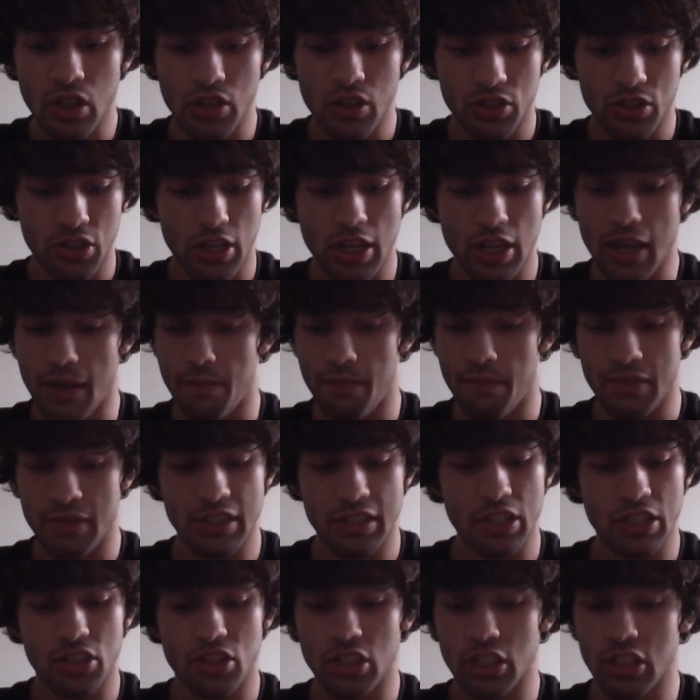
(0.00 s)
So yeah,
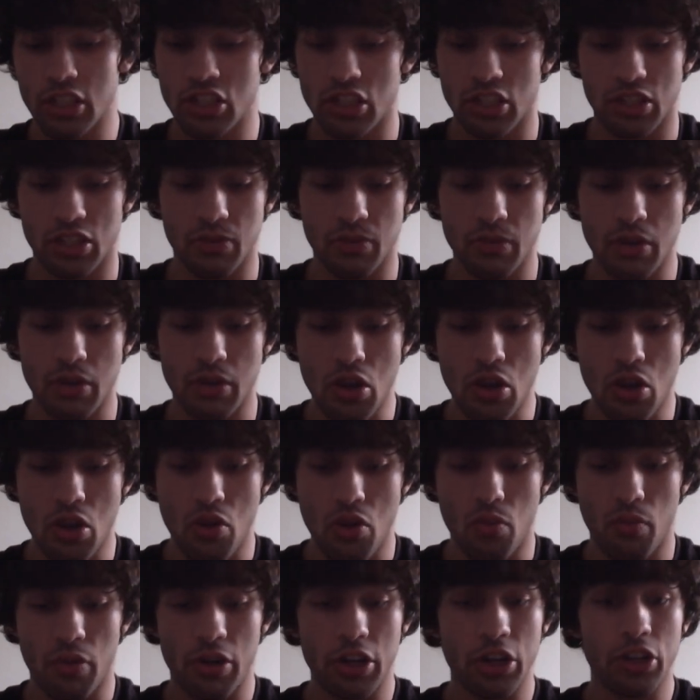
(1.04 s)
essentially, just
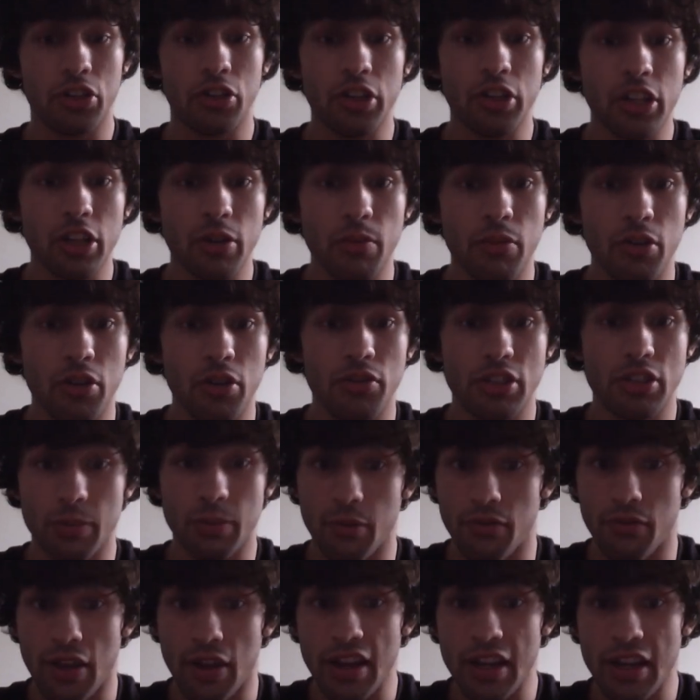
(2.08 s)
when you're doing your moves to
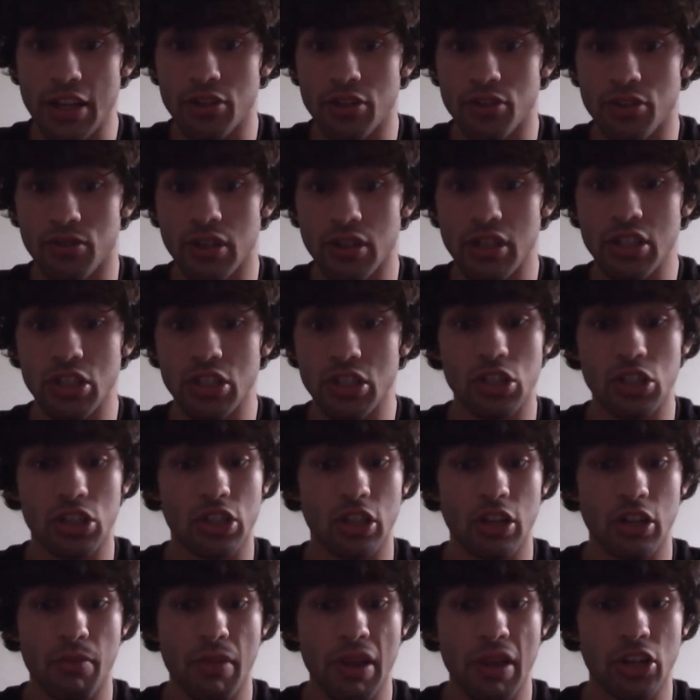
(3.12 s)
prevent injuries, you're just
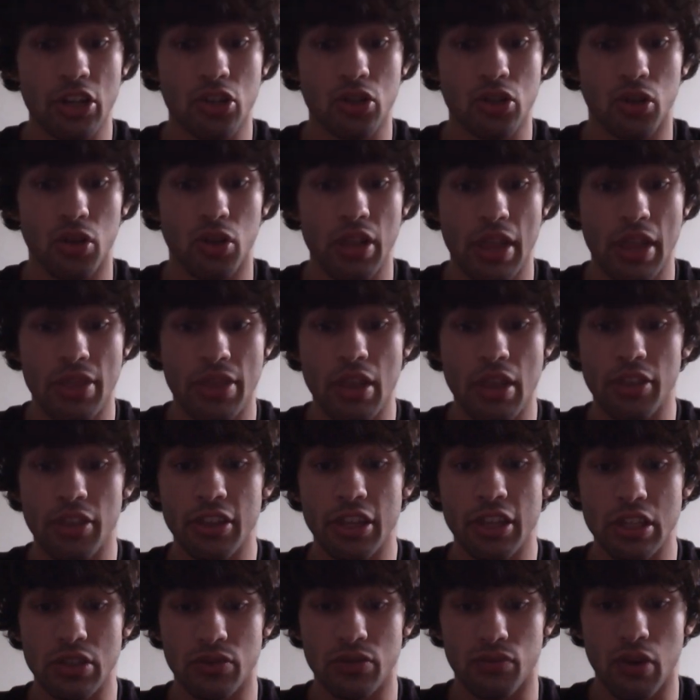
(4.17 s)
going to make sure that
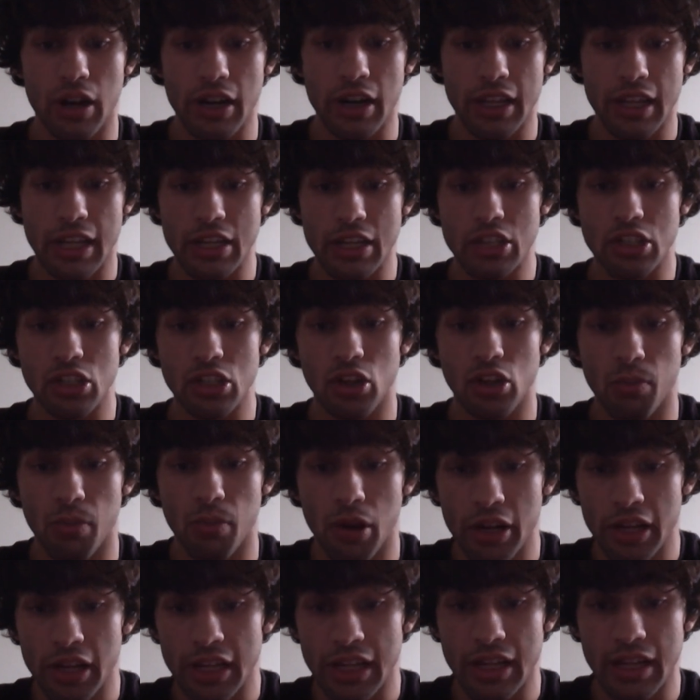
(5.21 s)
nothing is running into your
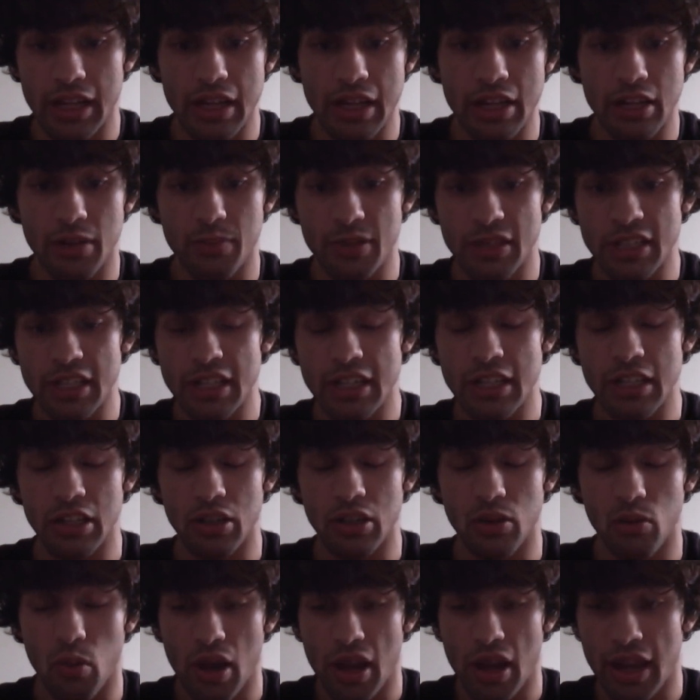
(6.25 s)
body in a
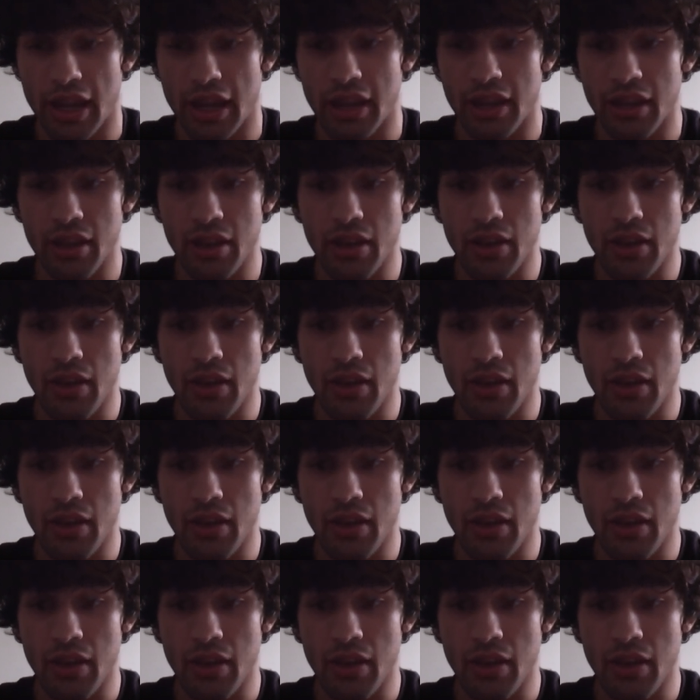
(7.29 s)
particular way,